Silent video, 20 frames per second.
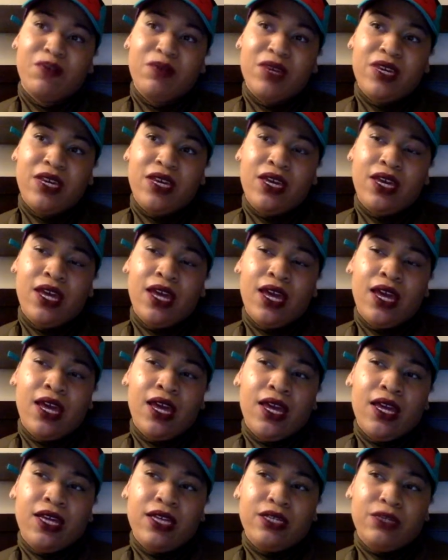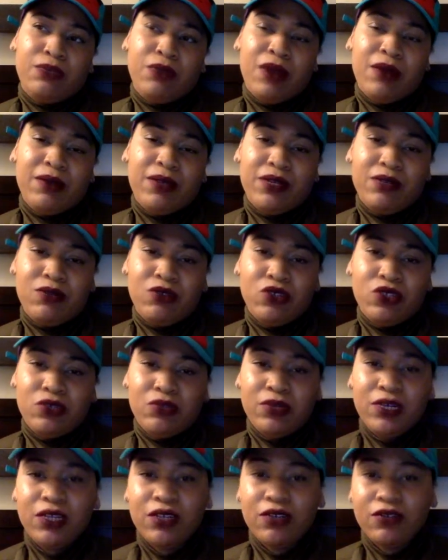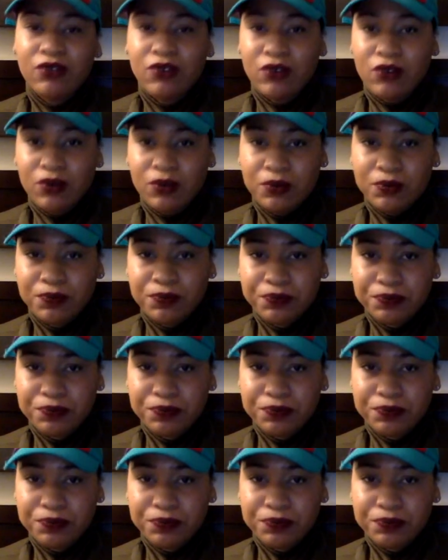for me, it's probably the most meaningful.